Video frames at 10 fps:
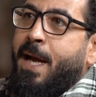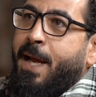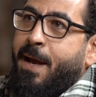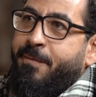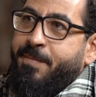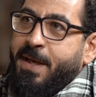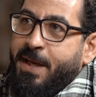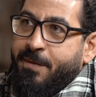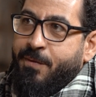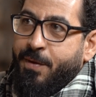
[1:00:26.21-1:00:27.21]
I have been
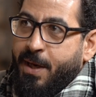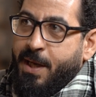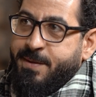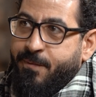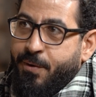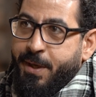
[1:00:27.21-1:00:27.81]
here for the last 4